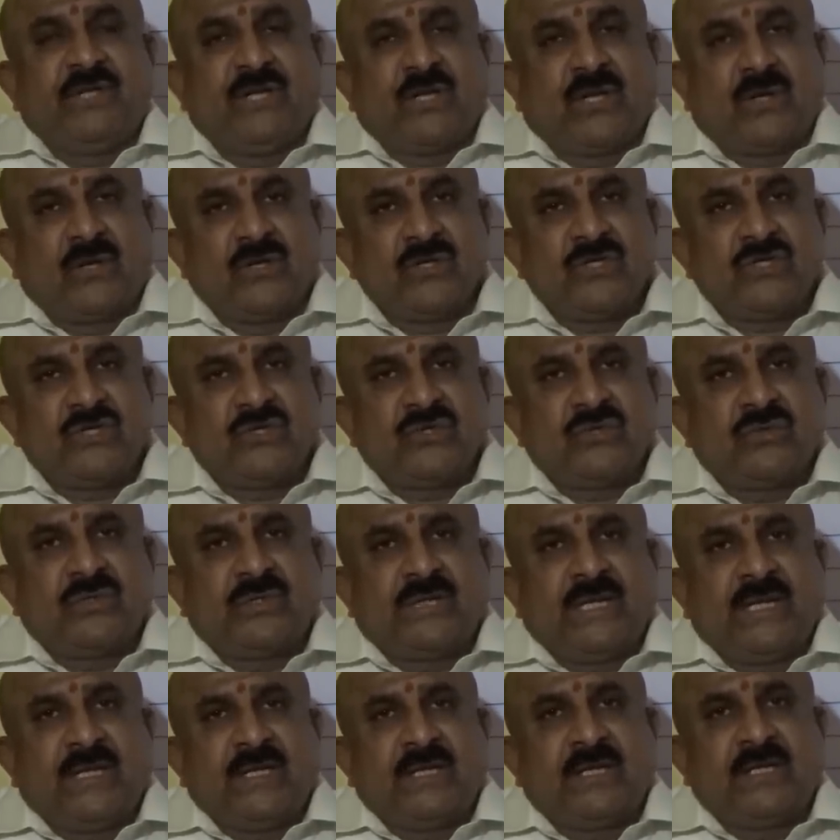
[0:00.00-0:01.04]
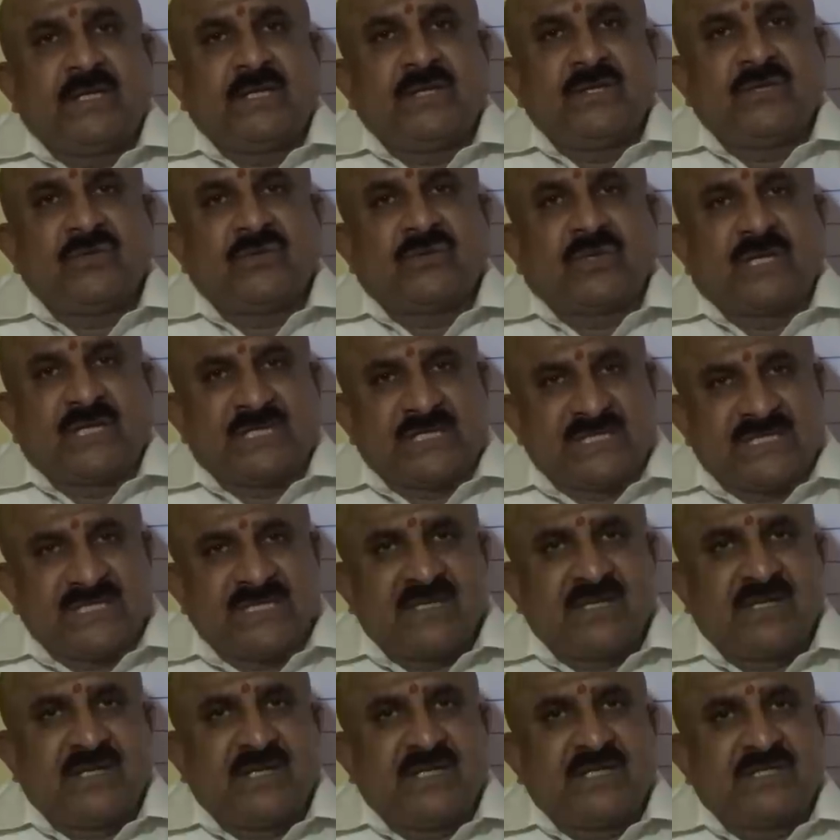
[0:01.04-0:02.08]
we also take into
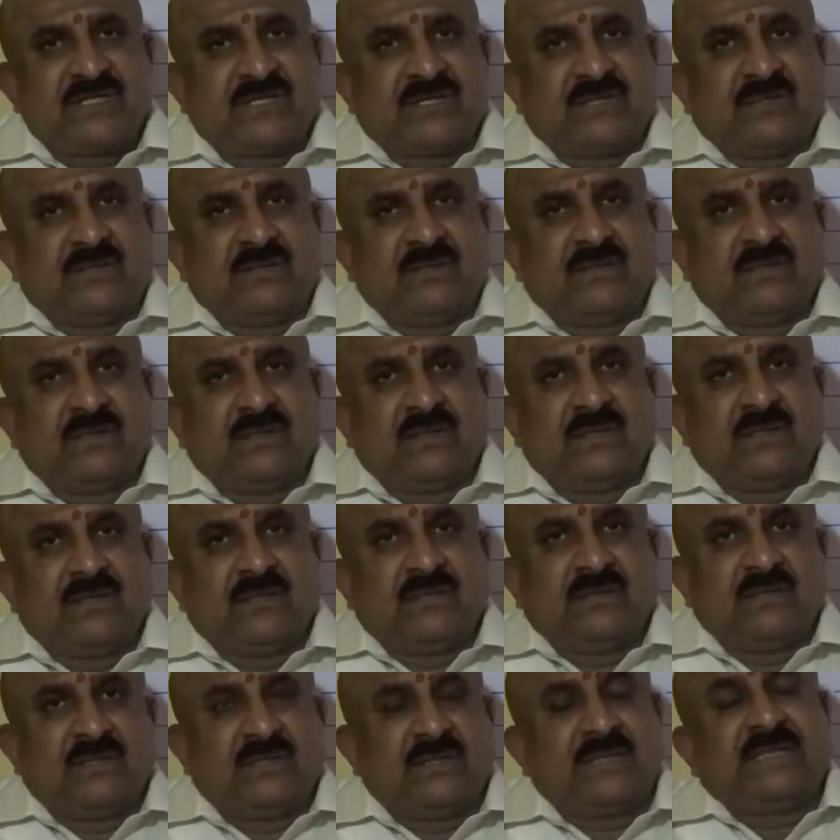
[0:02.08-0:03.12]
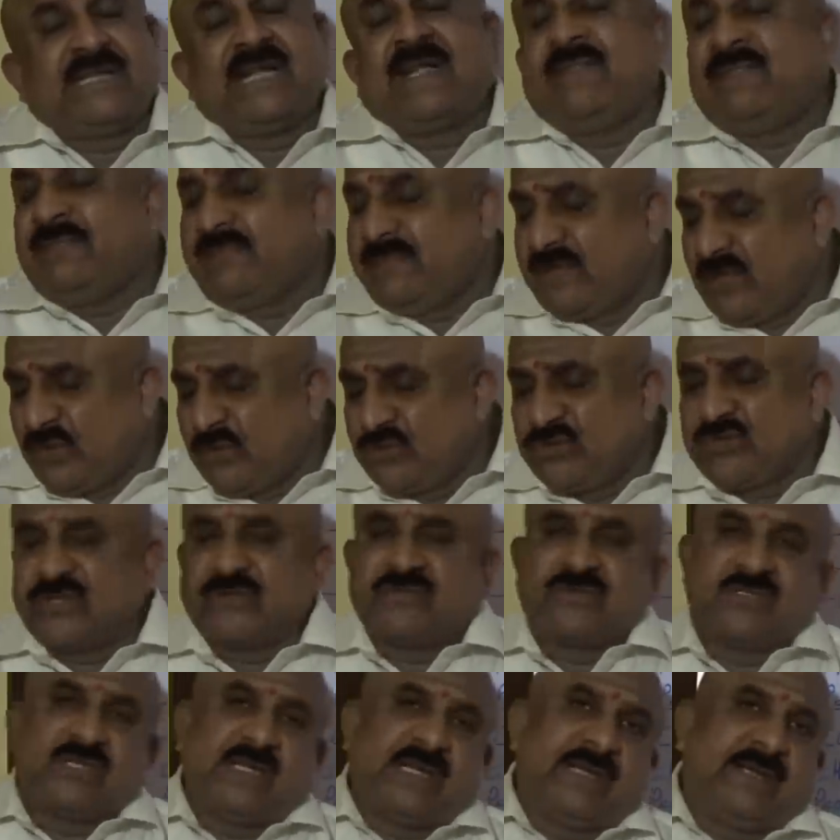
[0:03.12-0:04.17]
consideration the 10th
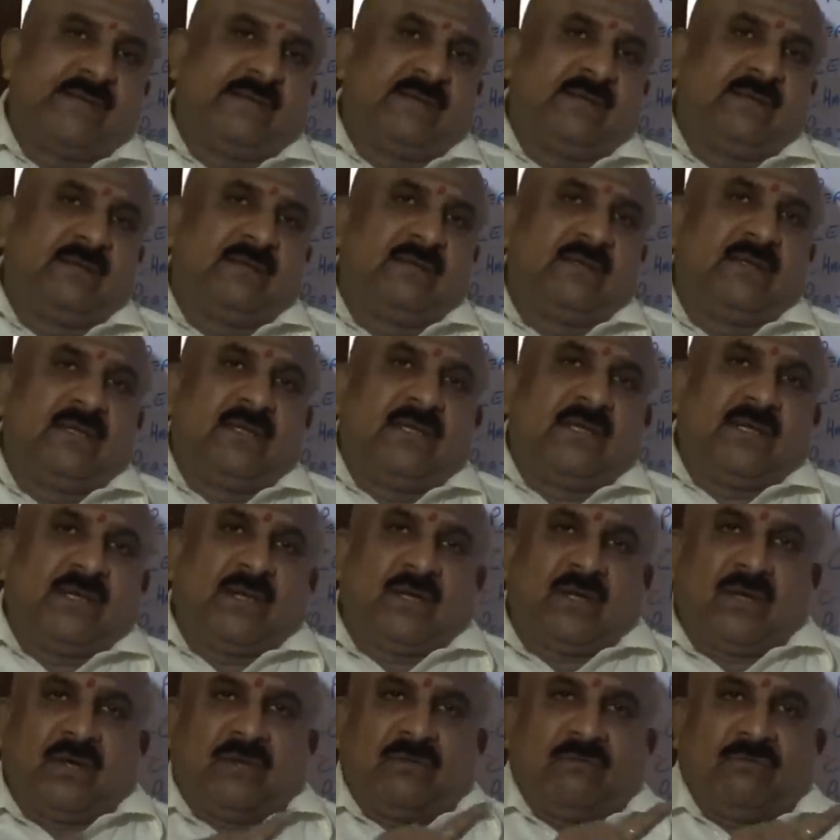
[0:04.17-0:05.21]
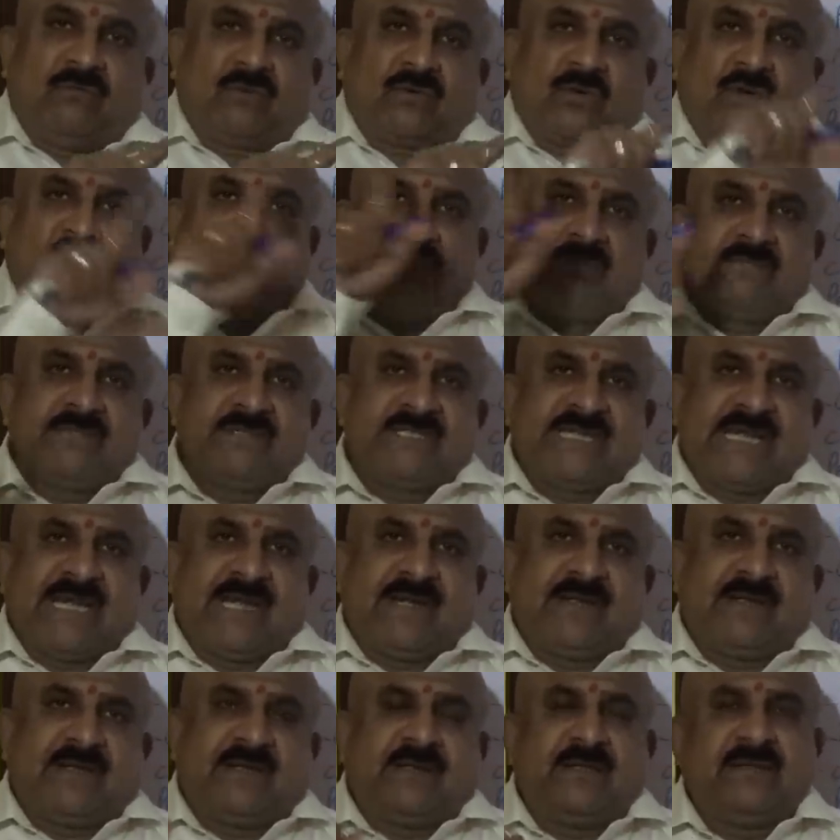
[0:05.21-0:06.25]
house of Saturn. From
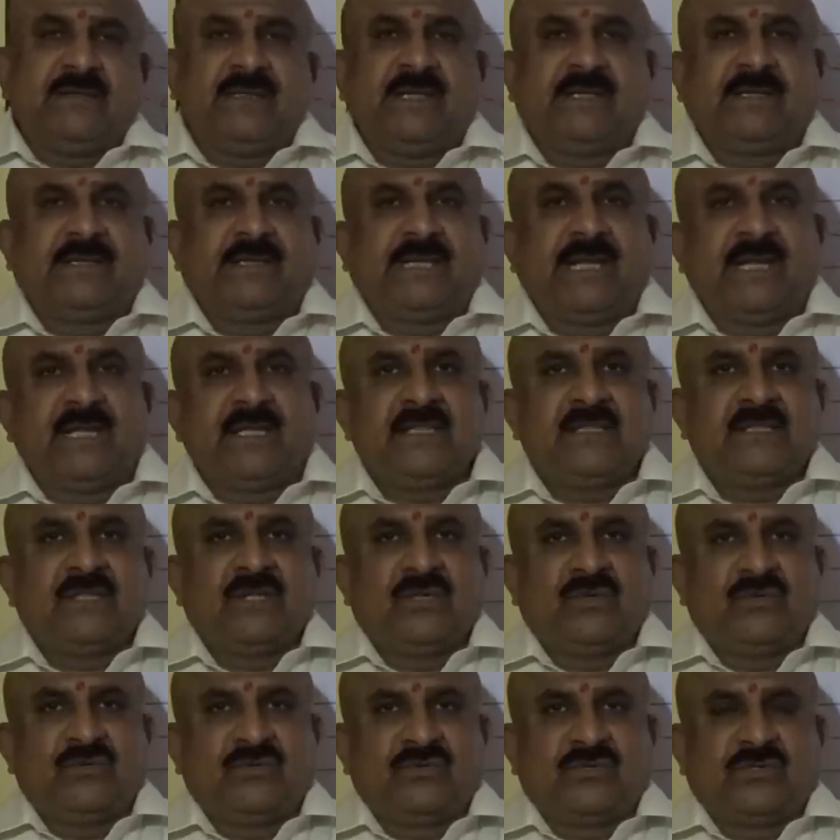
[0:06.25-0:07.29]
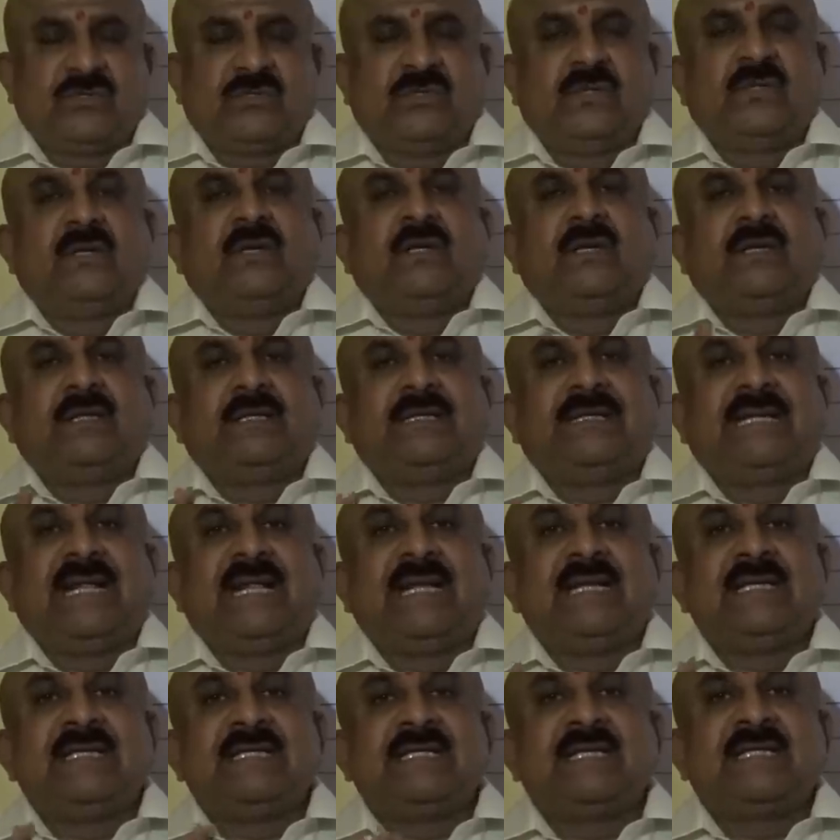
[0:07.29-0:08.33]
Saturn, the 10th house
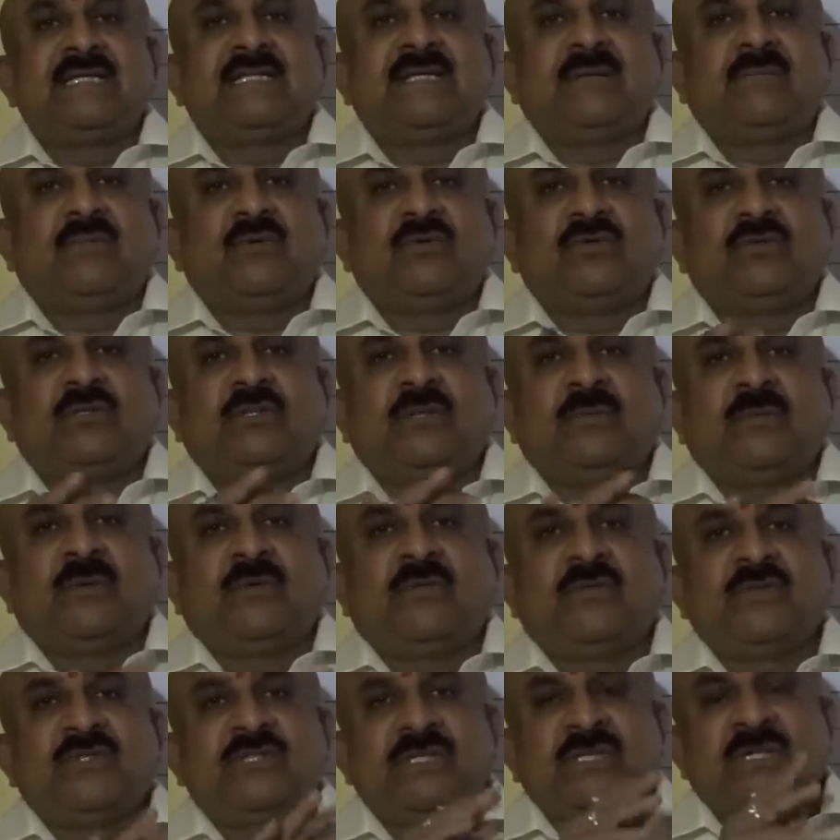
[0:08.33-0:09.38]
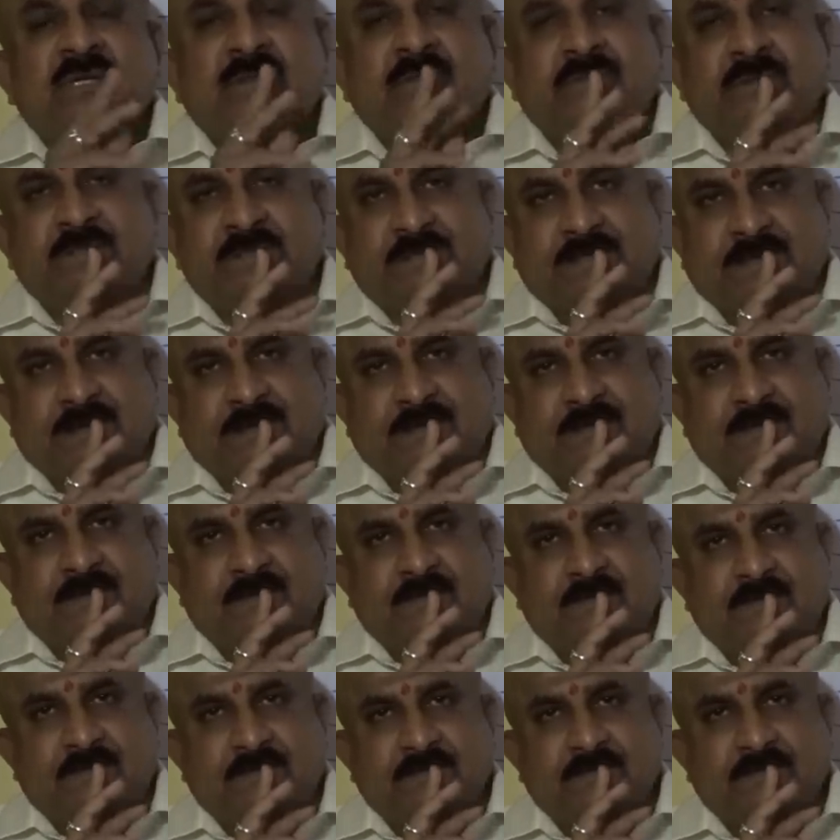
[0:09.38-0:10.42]
tells us about the profession of the
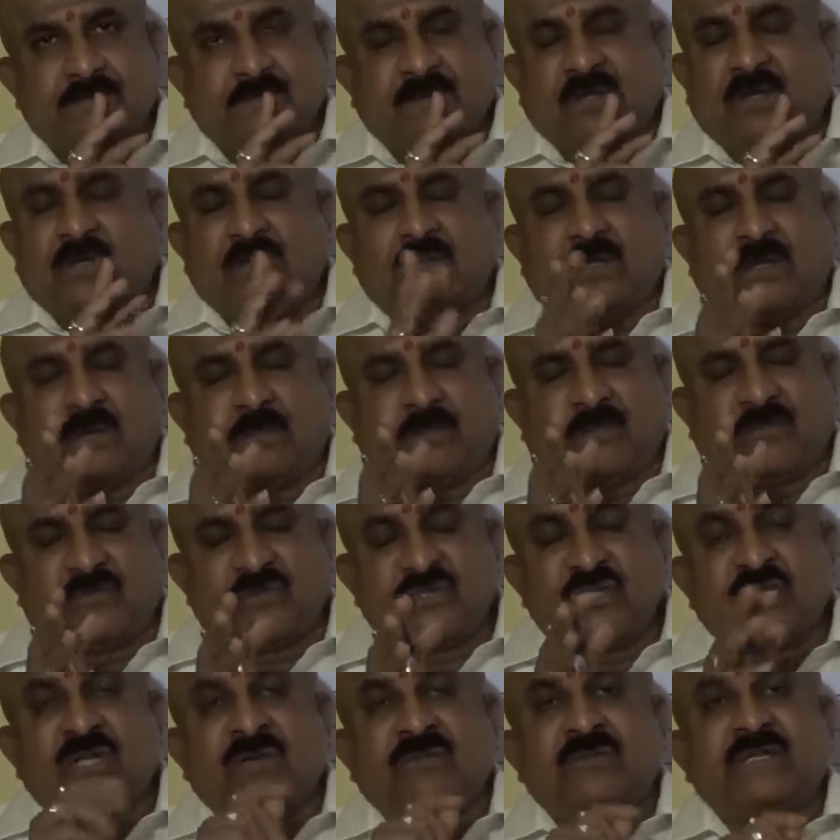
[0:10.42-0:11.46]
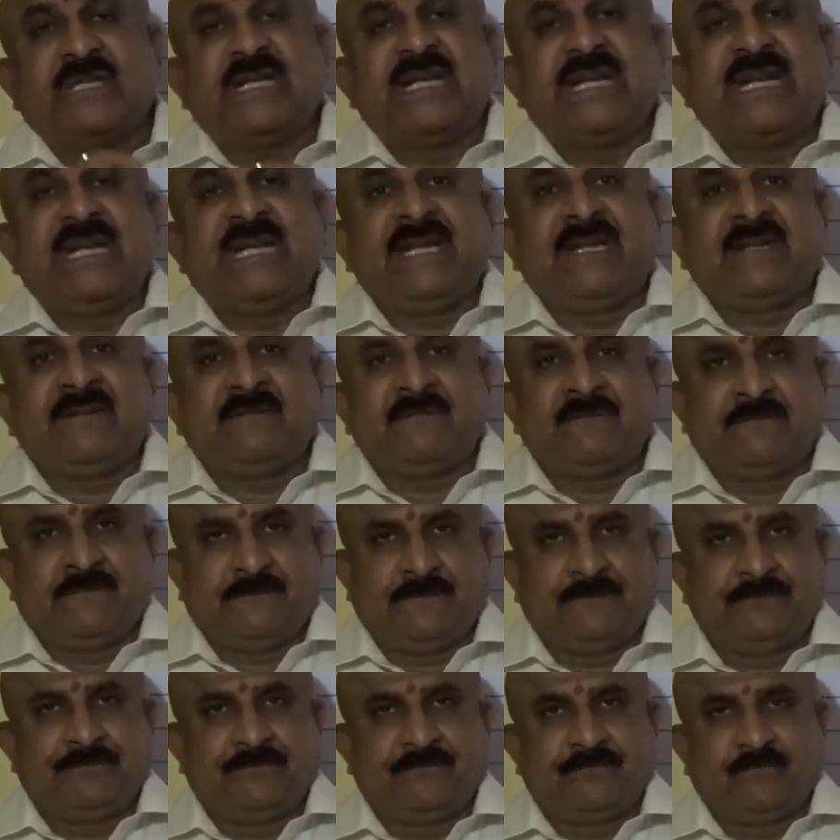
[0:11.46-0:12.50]
Saturn or a profession of the native.